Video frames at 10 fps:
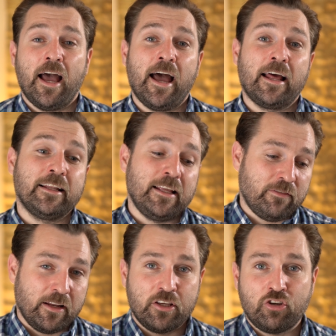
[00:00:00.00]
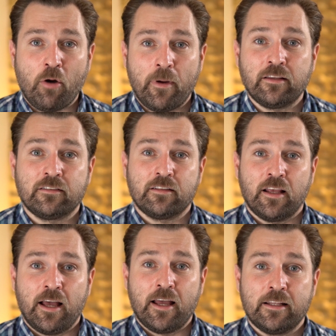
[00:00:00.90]
and leave any comments
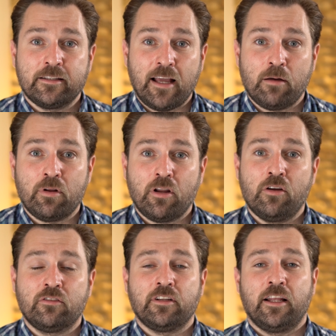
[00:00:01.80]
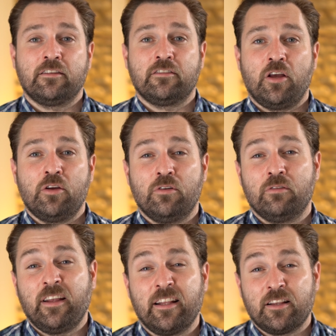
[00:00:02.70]
down below to let us know
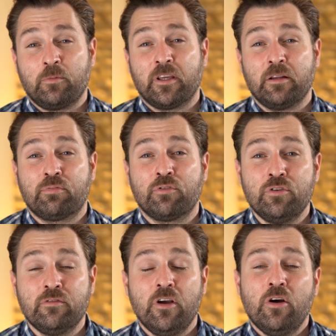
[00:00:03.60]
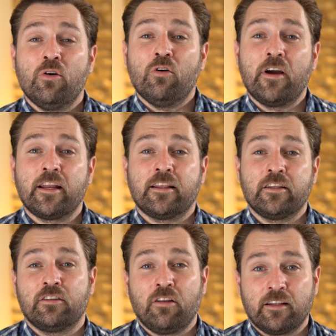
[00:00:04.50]
of anything that we can improve or anything
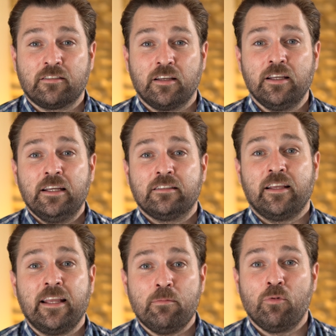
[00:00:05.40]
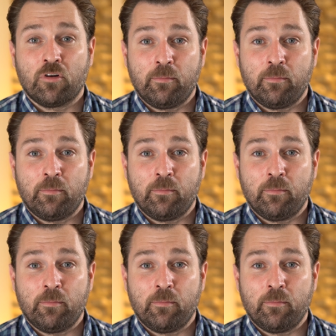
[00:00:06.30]
that you'd like to hear more